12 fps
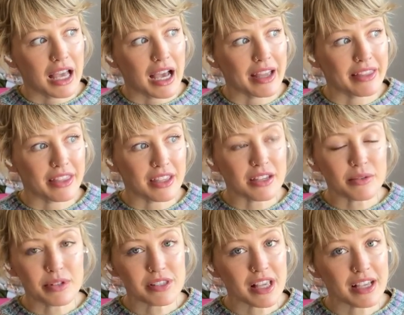I think it
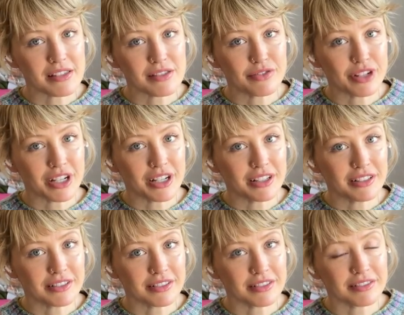was last fall.
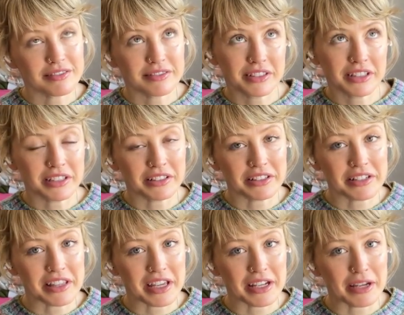Could have looked
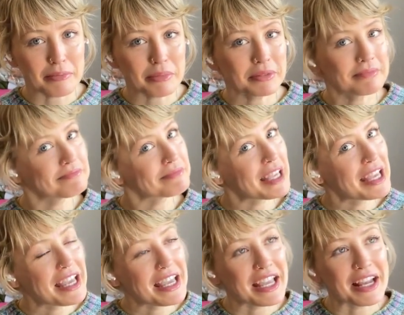that up.
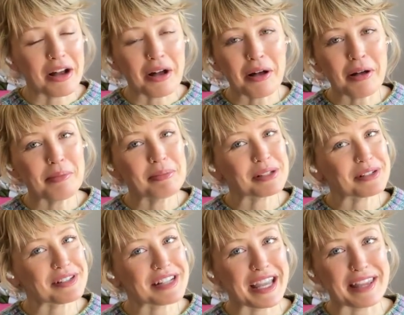It all
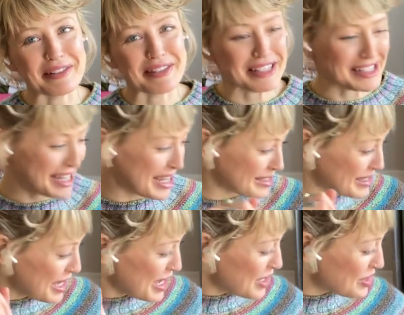blurs together these days.
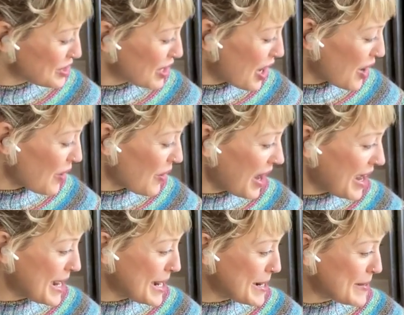So
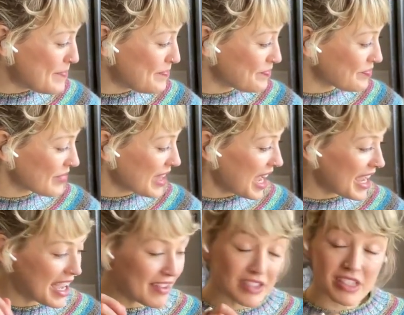um, I
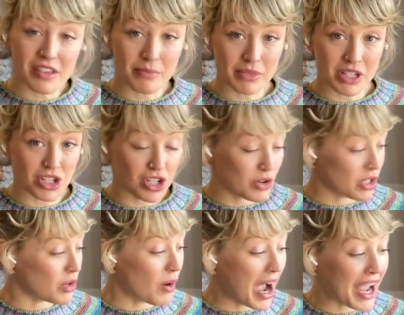have some to show
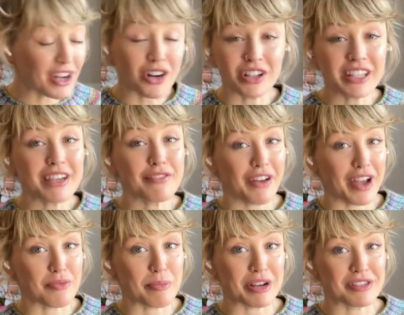you. I currently have
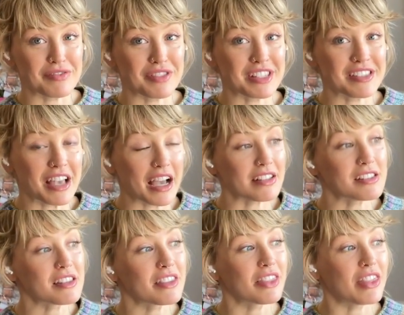five pairs of these
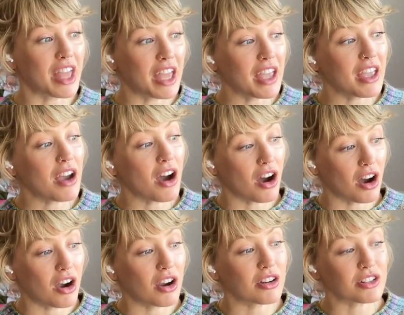socks. They
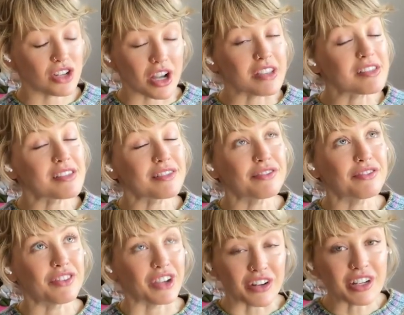are just
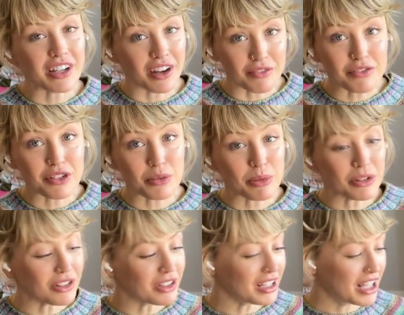very
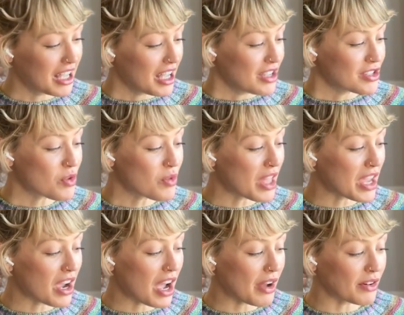comfortable. So they,
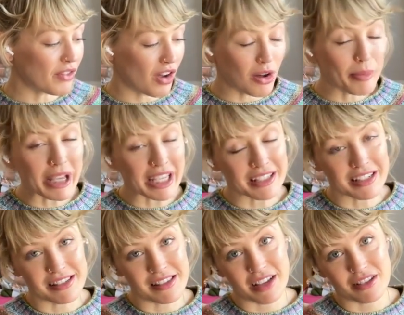out of all my Hannah
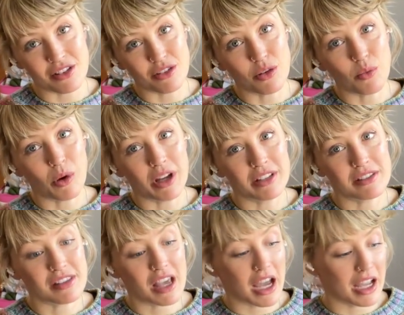socks, they're the ones
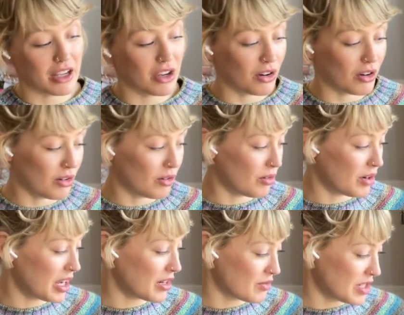that I go
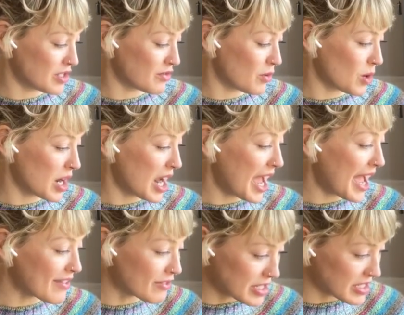and reach for
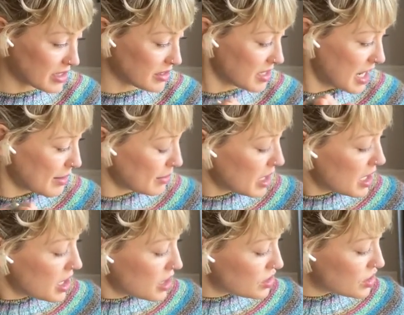every single time.
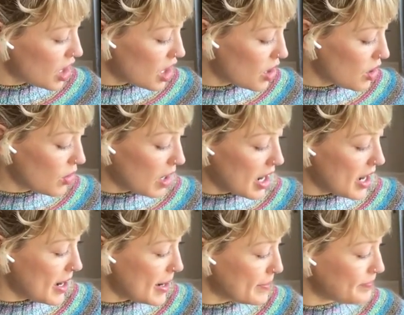So
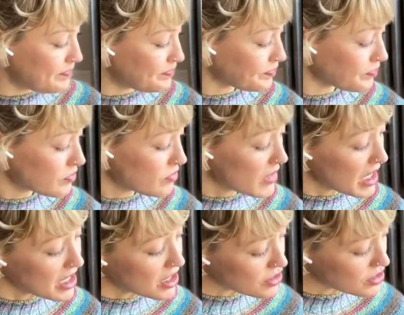um,
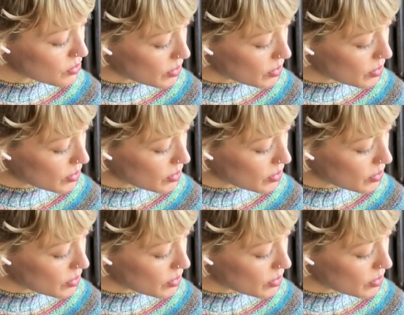here's the